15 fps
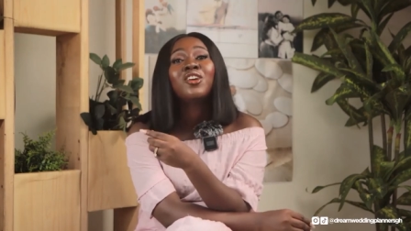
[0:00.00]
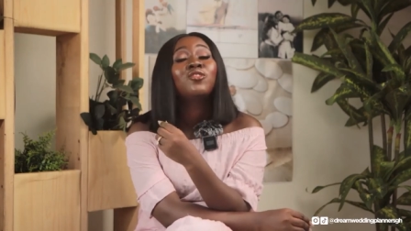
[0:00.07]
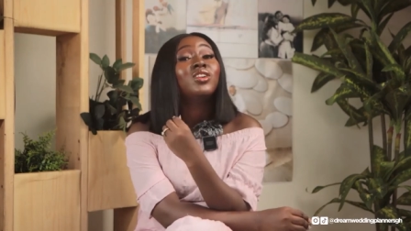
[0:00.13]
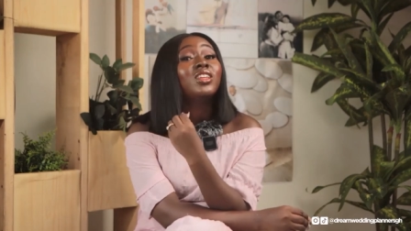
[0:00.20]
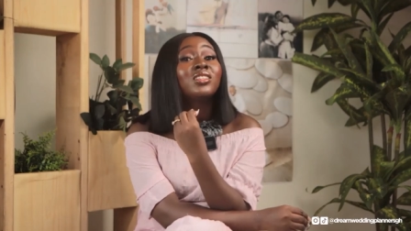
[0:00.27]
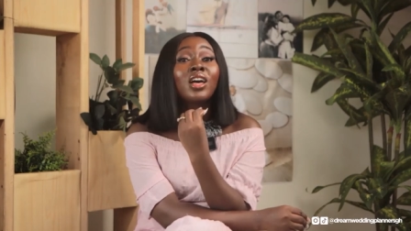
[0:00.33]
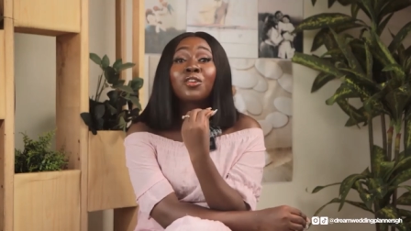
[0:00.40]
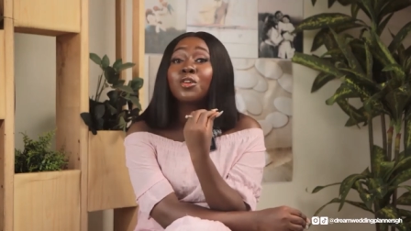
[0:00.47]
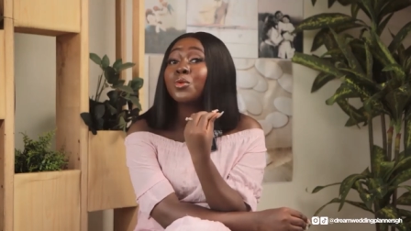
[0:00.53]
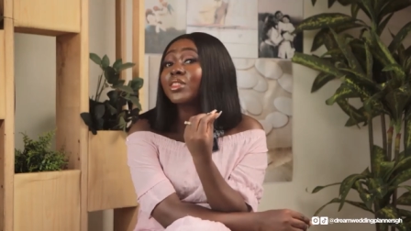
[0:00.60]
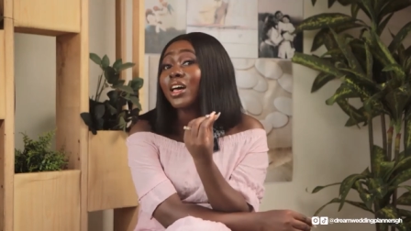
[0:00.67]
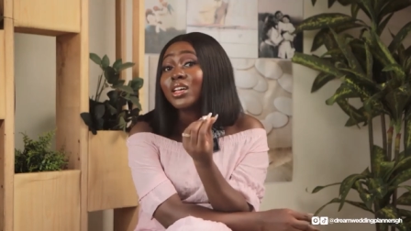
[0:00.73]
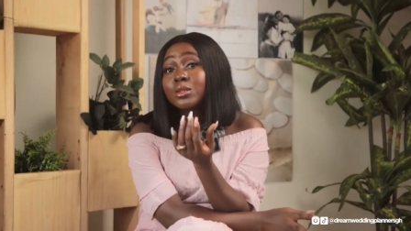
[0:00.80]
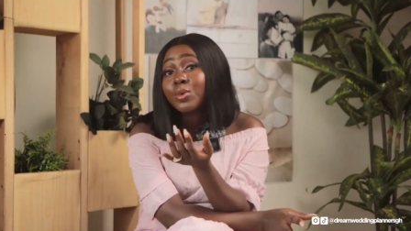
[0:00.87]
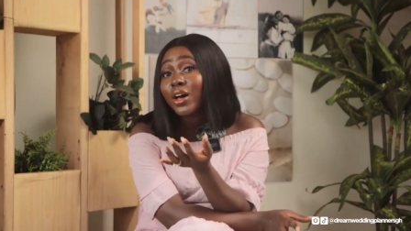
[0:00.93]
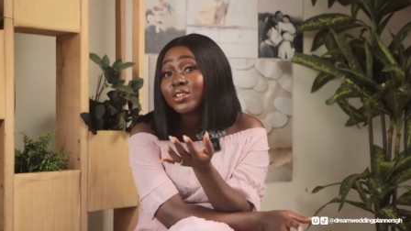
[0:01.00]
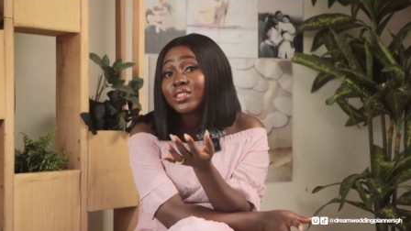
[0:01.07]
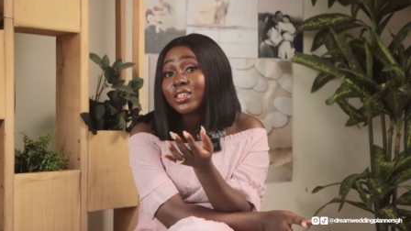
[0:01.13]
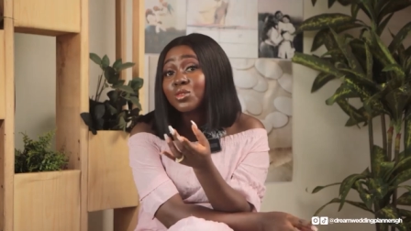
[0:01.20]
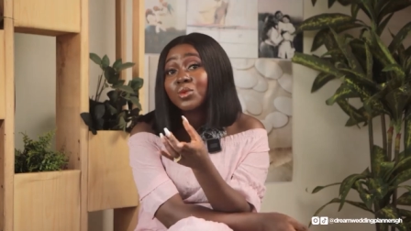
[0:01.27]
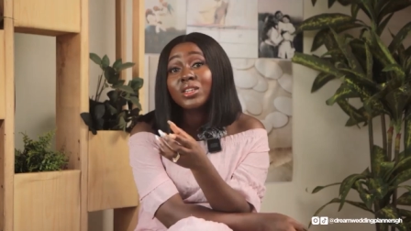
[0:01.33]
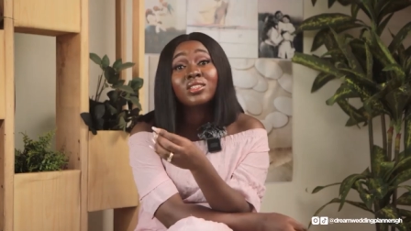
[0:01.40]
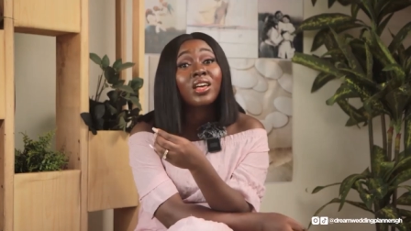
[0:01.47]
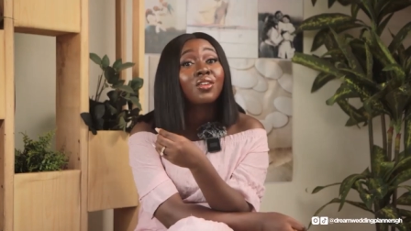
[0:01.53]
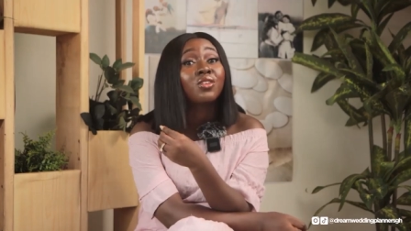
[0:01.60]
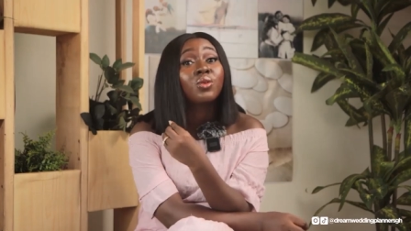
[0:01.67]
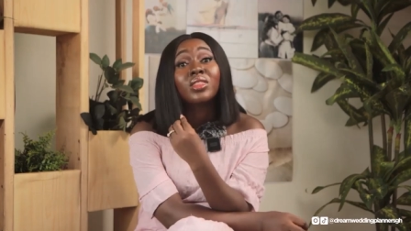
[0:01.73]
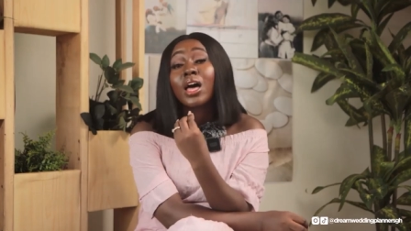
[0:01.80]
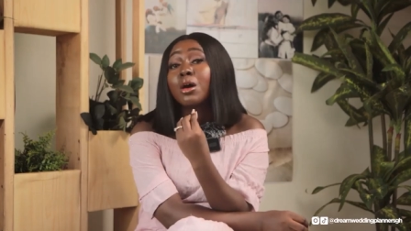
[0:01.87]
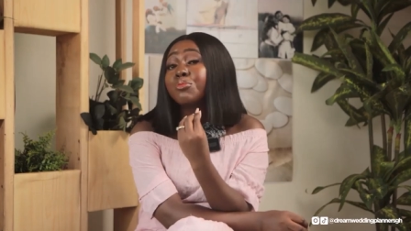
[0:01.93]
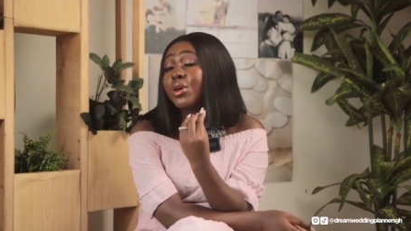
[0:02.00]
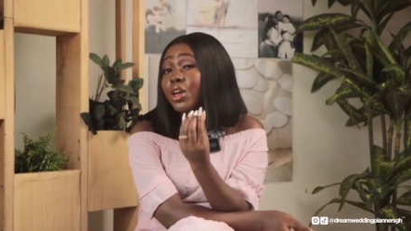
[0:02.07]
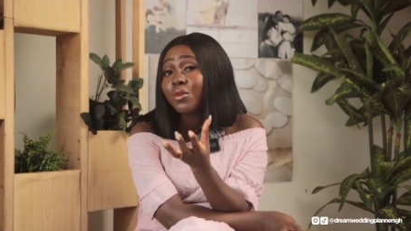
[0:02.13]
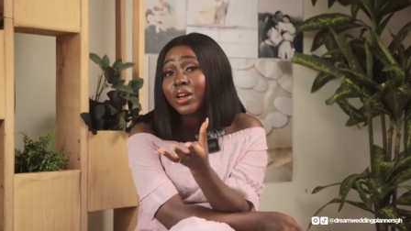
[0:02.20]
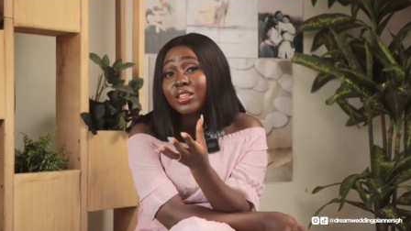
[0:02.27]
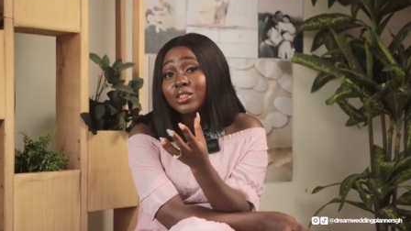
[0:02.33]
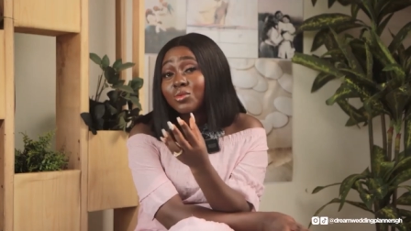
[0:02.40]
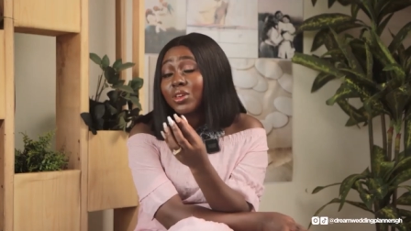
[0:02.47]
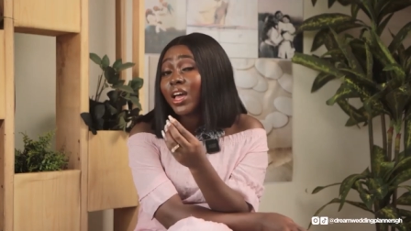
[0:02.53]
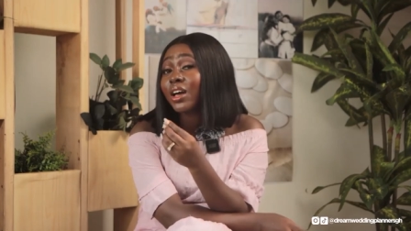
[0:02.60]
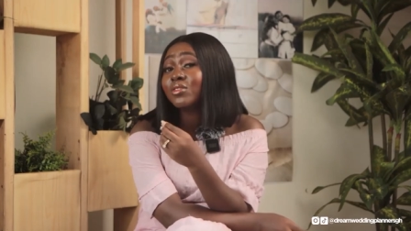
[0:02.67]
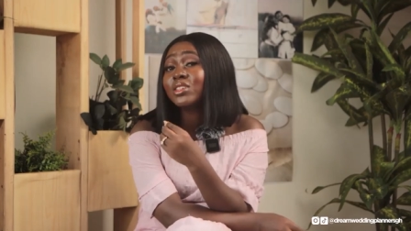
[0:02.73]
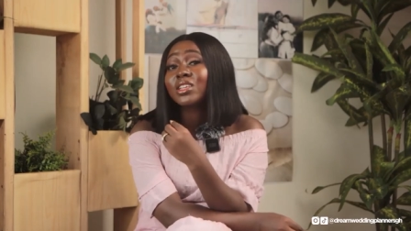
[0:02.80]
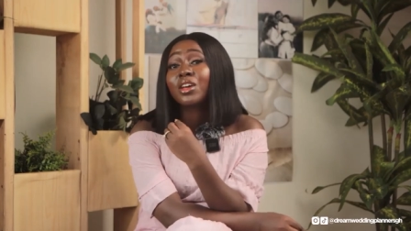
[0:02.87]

We disagree with our spouses, we disagree with our parents, we have